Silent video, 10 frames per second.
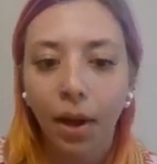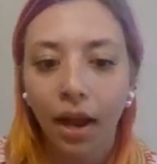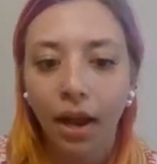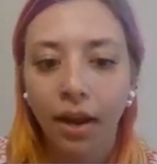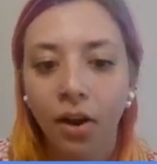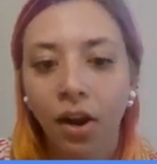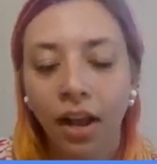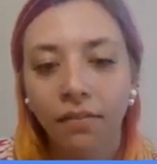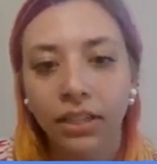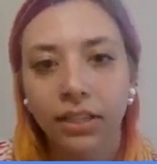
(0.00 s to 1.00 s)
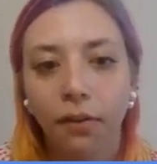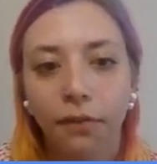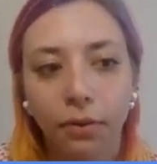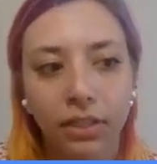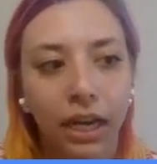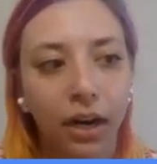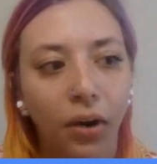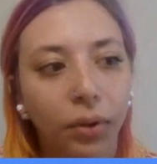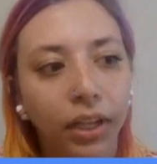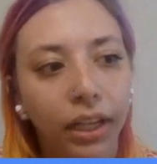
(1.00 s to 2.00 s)
But not having cell phones there
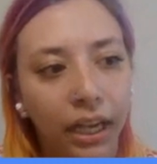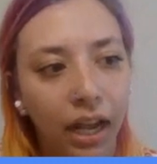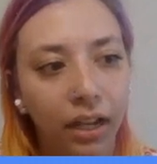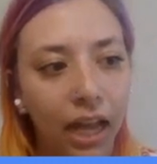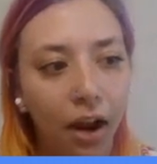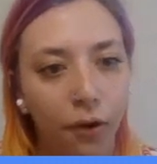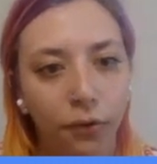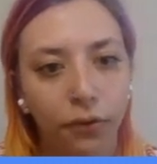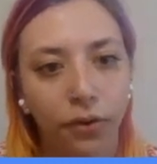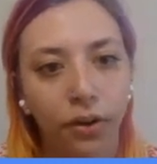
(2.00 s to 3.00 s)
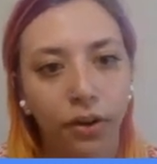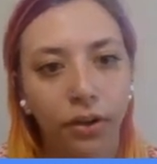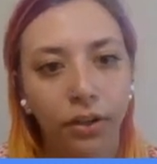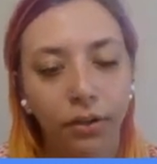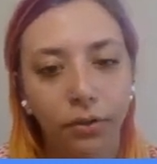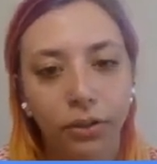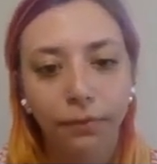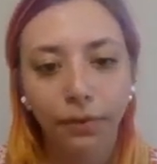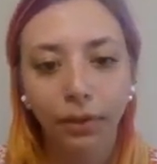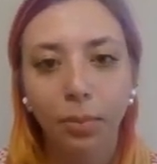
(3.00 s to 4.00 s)
really allowed for you to
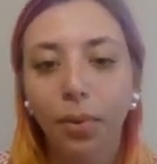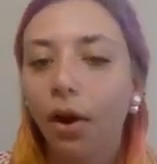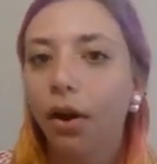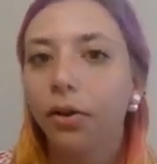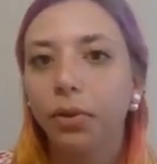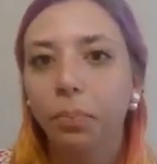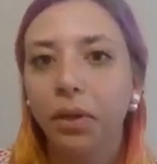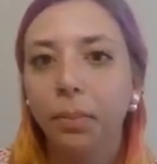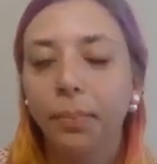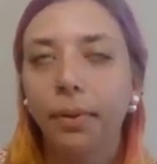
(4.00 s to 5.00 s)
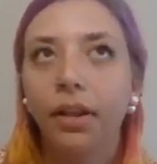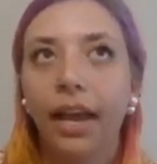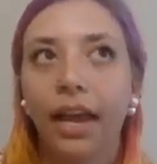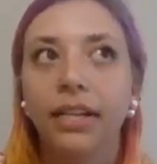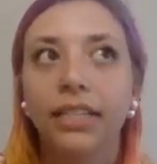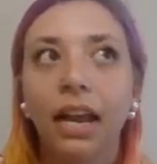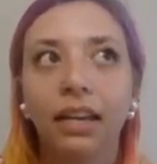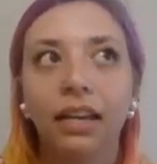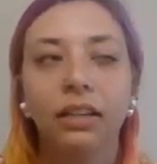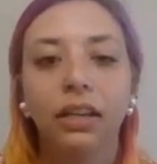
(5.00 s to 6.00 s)
fully bond with people and
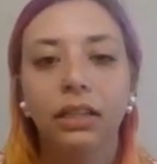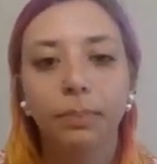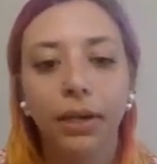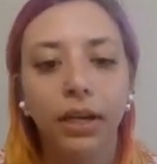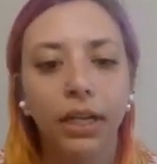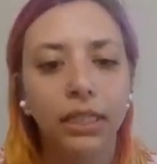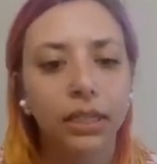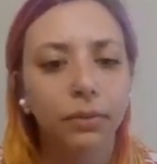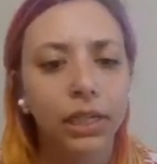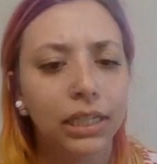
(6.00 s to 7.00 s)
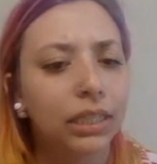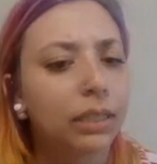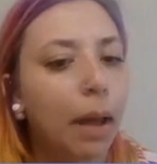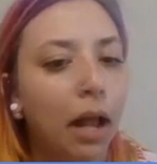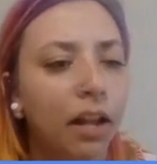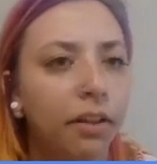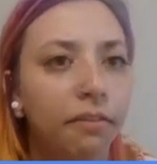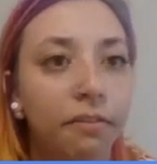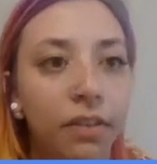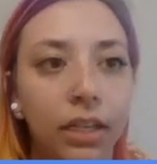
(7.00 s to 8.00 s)
take in the experience and really smell
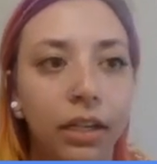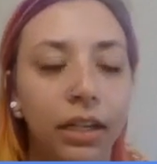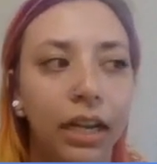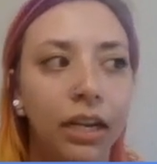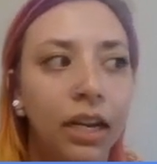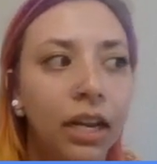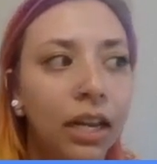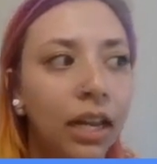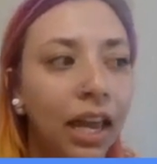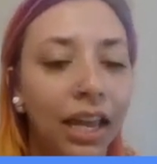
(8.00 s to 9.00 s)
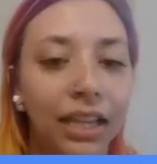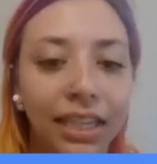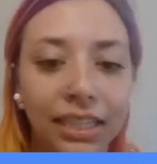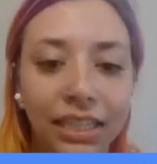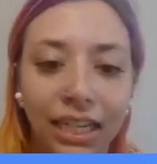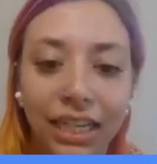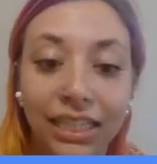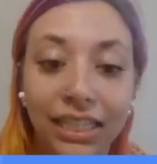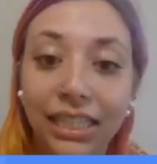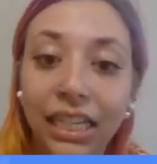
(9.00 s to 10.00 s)
and feel and listen
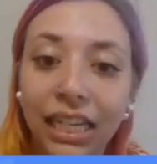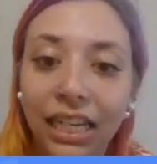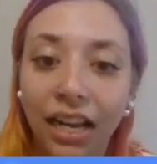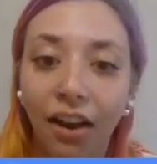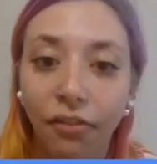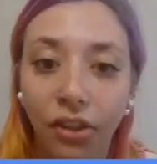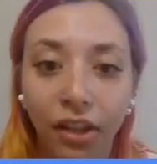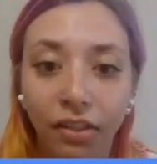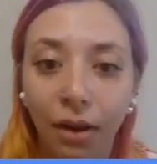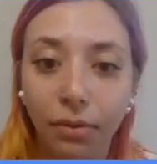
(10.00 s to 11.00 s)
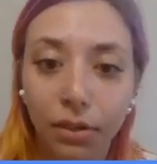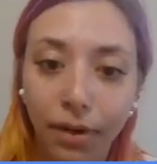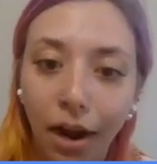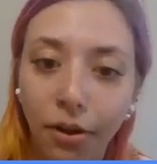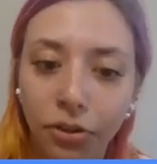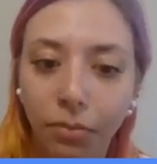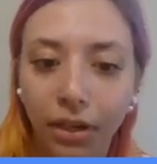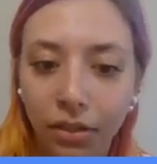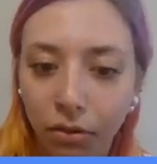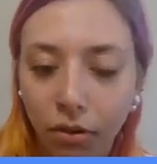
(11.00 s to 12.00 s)
and see everything that was around you,
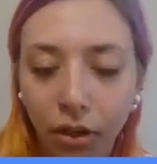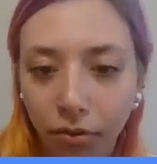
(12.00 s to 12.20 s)
because you